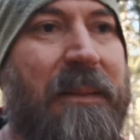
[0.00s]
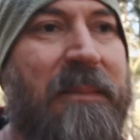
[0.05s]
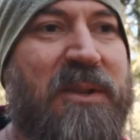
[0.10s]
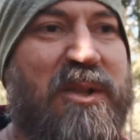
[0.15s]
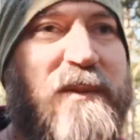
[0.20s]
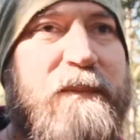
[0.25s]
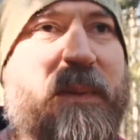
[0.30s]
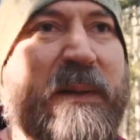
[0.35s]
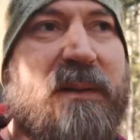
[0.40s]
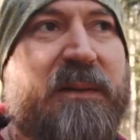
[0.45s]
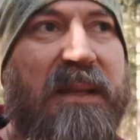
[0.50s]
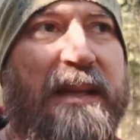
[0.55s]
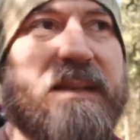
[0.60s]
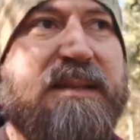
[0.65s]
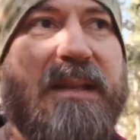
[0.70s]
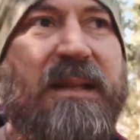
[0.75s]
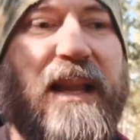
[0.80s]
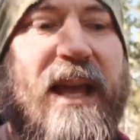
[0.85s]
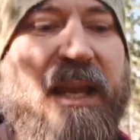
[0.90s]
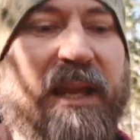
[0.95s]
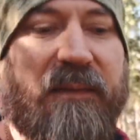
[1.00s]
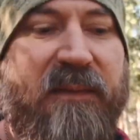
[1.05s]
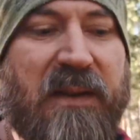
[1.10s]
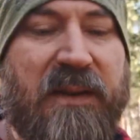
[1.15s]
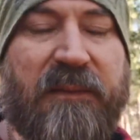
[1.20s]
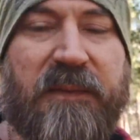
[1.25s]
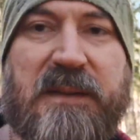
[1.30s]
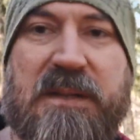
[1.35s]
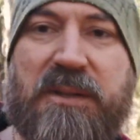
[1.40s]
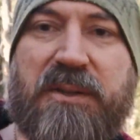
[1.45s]
damaged buildings and lack of
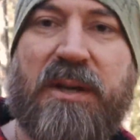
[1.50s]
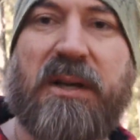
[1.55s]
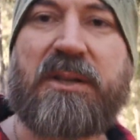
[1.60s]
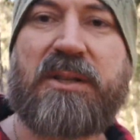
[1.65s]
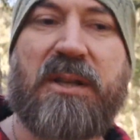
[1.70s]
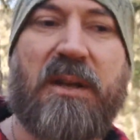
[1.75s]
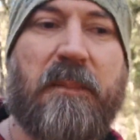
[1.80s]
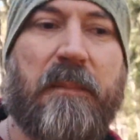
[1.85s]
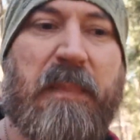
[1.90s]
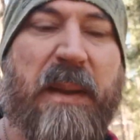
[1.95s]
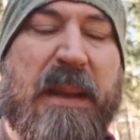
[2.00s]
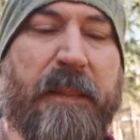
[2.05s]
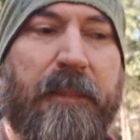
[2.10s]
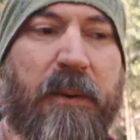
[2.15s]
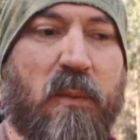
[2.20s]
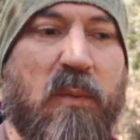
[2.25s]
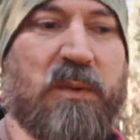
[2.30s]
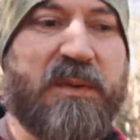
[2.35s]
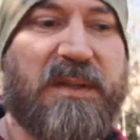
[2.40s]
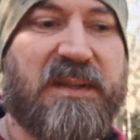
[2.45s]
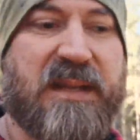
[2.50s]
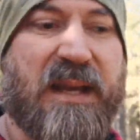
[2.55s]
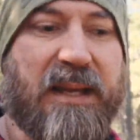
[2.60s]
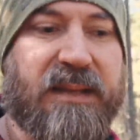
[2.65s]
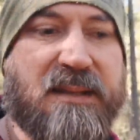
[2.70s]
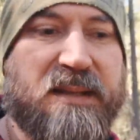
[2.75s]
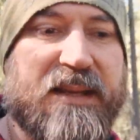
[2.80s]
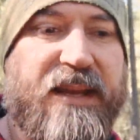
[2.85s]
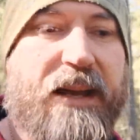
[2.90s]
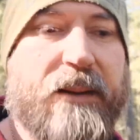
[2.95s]
infrastructure, people will
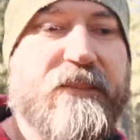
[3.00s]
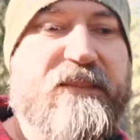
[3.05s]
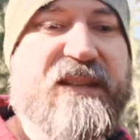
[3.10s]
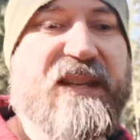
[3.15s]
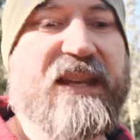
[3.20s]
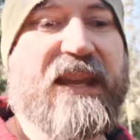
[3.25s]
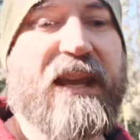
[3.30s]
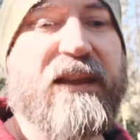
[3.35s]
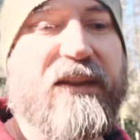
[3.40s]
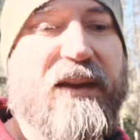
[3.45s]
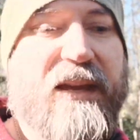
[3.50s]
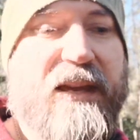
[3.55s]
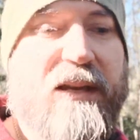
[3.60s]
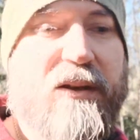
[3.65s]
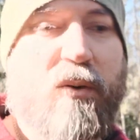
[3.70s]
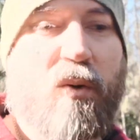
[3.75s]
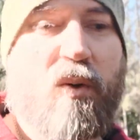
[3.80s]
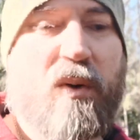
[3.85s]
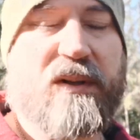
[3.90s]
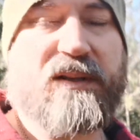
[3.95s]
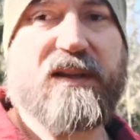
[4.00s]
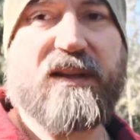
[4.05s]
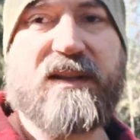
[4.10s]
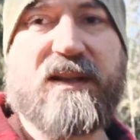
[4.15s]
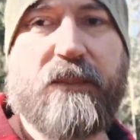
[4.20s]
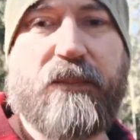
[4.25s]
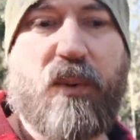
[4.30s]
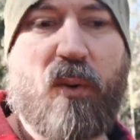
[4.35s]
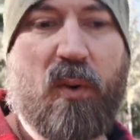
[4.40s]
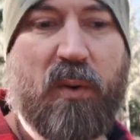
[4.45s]
start to come together in order to
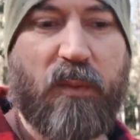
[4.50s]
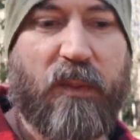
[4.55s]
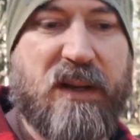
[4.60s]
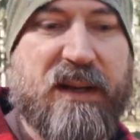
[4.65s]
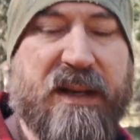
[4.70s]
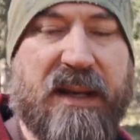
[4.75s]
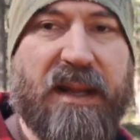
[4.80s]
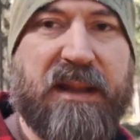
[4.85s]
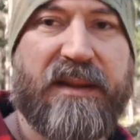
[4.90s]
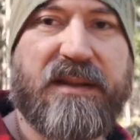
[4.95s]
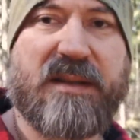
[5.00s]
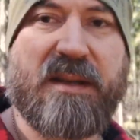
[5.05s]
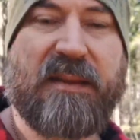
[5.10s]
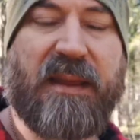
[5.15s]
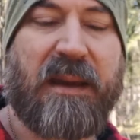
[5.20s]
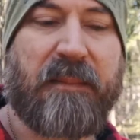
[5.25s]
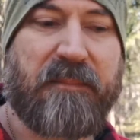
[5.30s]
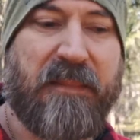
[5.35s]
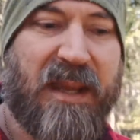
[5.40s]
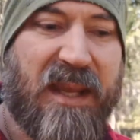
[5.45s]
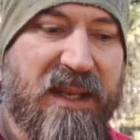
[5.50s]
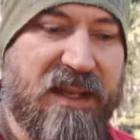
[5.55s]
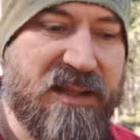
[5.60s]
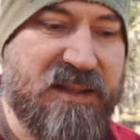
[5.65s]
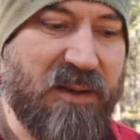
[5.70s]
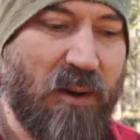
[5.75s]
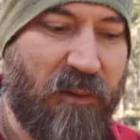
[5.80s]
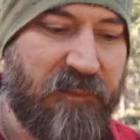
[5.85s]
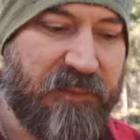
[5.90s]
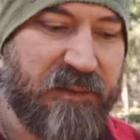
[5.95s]
support one another. So that
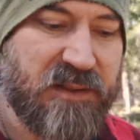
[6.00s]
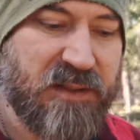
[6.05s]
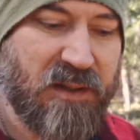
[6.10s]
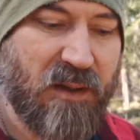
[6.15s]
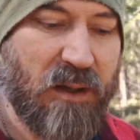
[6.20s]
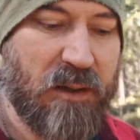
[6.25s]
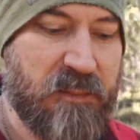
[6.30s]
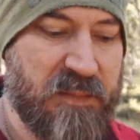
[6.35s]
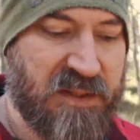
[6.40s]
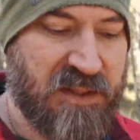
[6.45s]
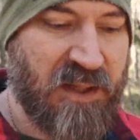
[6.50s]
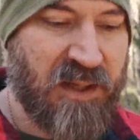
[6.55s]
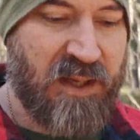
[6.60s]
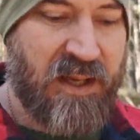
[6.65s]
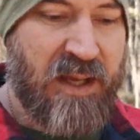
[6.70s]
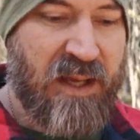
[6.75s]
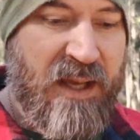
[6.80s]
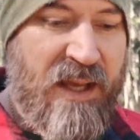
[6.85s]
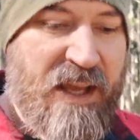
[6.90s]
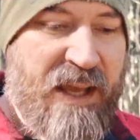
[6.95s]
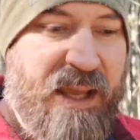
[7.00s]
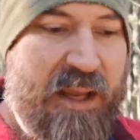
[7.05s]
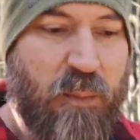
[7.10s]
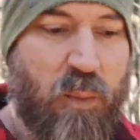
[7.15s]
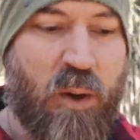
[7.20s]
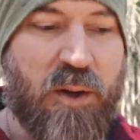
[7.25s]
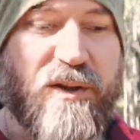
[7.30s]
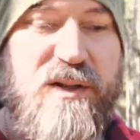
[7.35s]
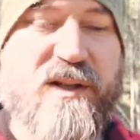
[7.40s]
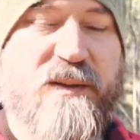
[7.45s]
means, oftentimes, it
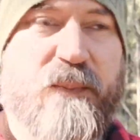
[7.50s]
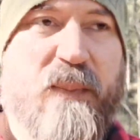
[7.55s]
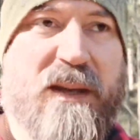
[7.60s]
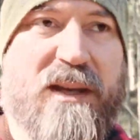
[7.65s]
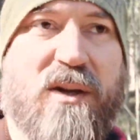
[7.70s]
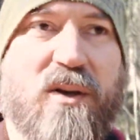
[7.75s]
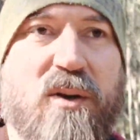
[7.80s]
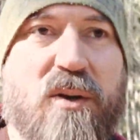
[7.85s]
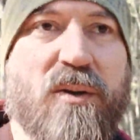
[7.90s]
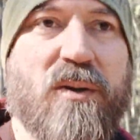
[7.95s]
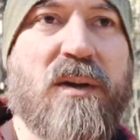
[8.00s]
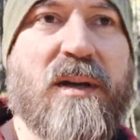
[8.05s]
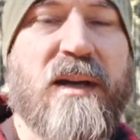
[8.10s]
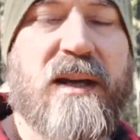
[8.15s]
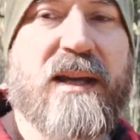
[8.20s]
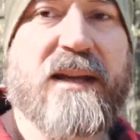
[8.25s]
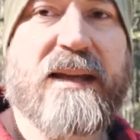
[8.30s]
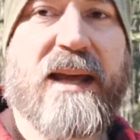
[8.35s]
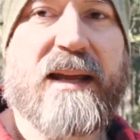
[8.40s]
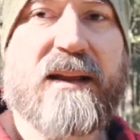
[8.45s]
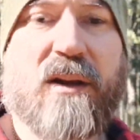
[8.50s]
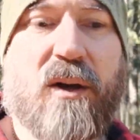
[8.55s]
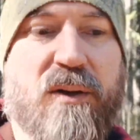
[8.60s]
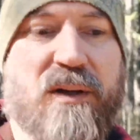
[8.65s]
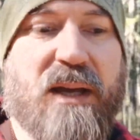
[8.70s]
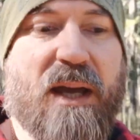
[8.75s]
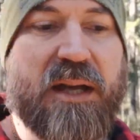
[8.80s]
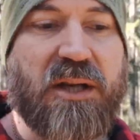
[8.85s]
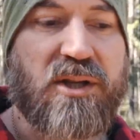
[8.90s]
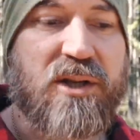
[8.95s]
won't just be you in that
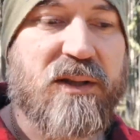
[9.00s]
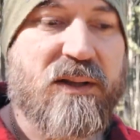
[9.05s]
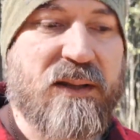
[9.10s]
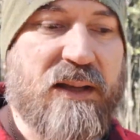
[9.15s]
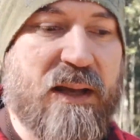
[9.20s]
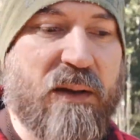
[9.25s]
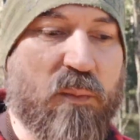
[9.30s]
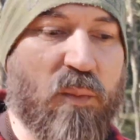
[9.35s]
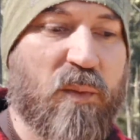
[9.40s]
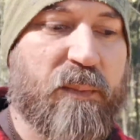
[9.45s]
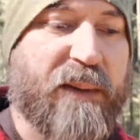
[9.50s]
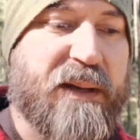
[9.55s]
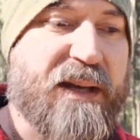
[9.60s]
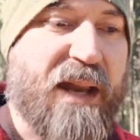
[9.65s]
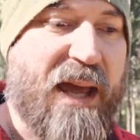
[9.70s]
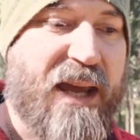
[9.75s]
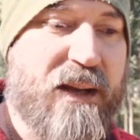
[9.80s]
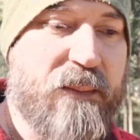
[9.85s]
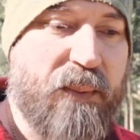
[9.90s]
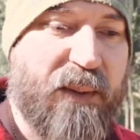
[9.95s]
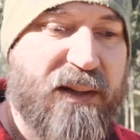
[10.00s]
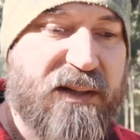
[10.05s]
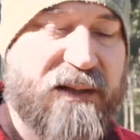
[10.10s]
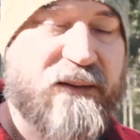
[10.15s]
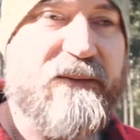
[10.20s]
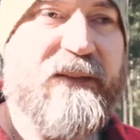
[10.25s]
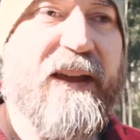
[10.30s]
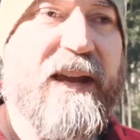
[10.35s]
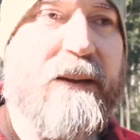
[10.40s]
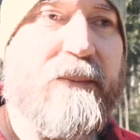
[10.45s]
location. It will be neighbours,
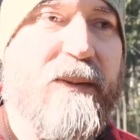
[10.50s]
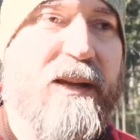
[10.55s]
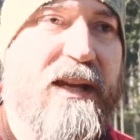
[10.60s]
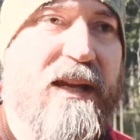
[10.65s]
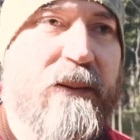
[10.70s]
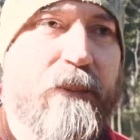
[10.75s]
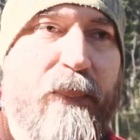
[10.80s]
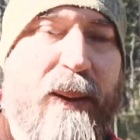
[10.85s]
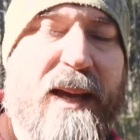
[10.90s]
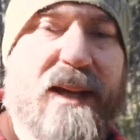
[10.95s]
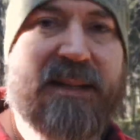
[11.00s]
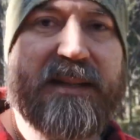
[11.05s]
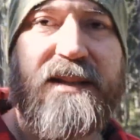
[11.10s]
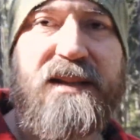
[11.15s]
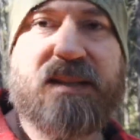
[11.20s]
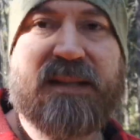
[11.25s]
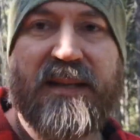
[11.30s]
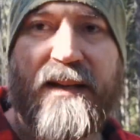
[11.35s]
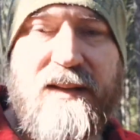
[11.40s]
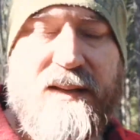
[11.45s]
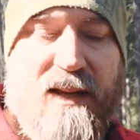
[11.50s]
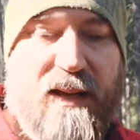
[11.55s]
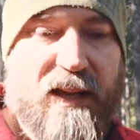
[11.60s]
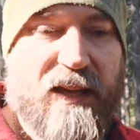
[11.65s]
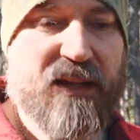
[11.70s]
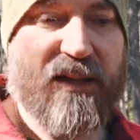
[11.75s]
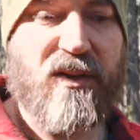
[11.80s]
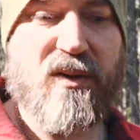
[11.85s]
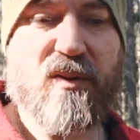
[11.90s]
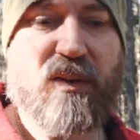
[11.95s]
family, pets.
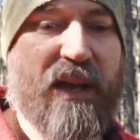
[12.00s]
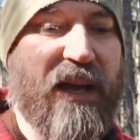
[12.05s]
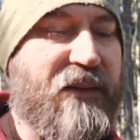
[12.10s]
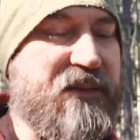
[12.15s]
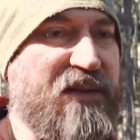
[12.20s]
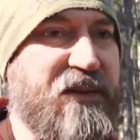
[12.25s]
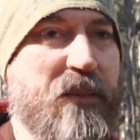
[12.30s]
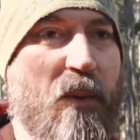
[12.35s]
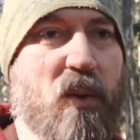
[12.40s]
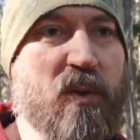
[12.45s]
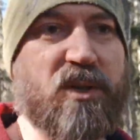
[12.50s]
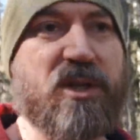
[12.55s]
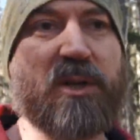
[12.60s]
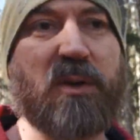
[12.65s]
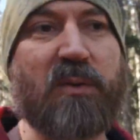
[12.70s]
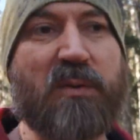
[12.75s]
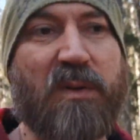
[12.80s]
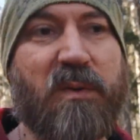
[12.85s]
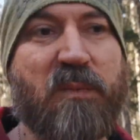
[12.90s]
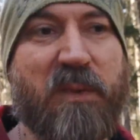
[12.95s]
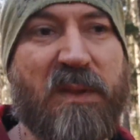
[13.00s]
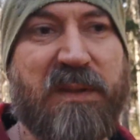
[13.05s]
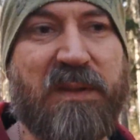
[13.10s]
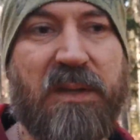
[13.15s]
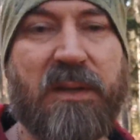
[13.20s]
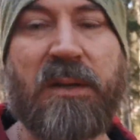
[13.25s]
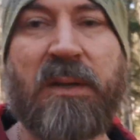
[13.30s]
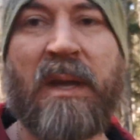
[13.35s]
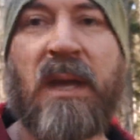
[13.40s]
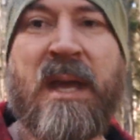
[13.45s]
You'll have small children with
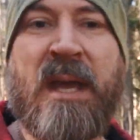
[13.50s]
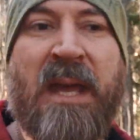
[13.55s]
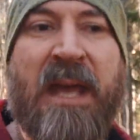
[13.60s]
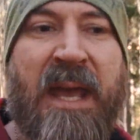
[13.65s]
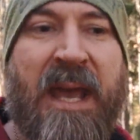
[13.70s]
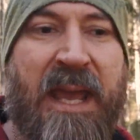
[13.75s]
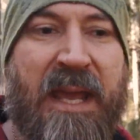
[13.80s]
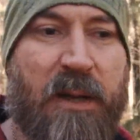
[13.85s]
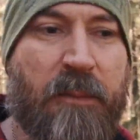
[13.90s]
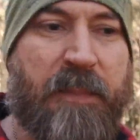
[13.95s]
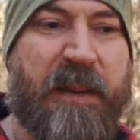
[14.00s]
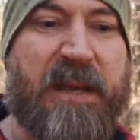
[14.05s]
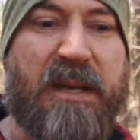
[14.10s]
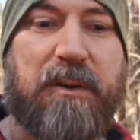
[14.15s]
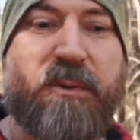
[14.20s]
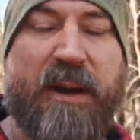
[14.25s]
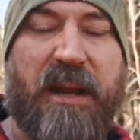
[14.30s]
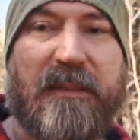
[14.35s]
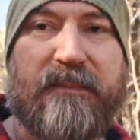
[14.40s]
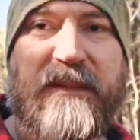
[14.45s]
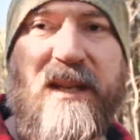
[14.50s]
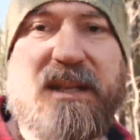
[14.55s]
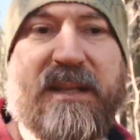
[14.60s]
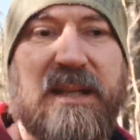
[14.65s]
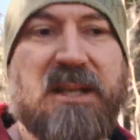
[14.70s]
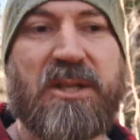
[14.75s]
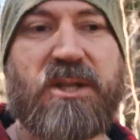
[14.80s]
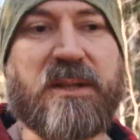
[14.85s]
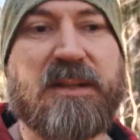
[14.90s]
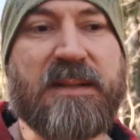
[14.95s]
you. It'll be cramped
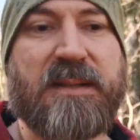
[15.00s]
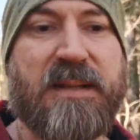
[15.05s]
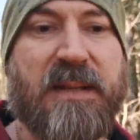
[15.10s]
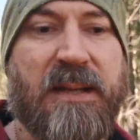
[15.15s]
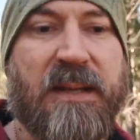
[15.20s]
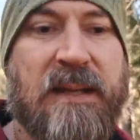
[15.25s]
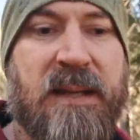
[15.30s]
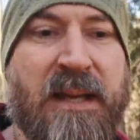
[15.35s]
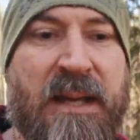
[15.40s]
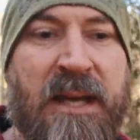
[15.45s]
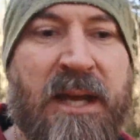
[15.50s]
conditions.